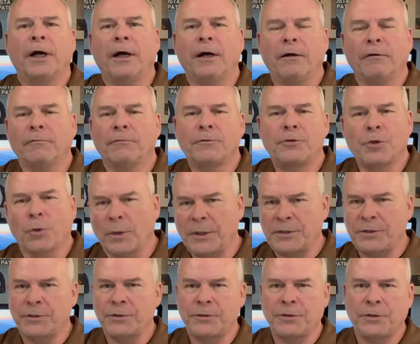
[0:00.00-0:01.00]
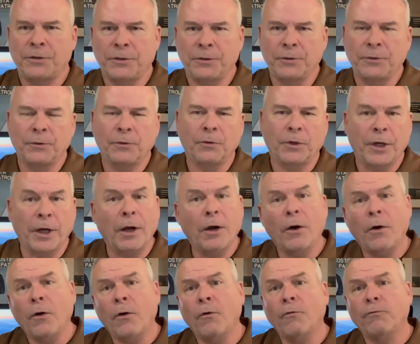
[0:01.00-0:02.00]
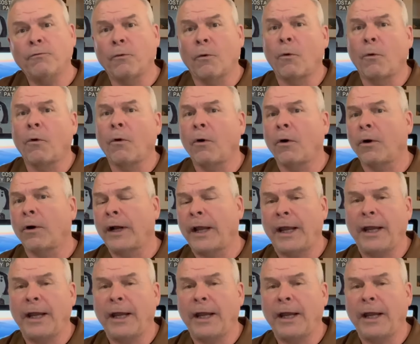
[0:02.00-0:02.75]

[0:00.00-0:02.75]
of choices to go for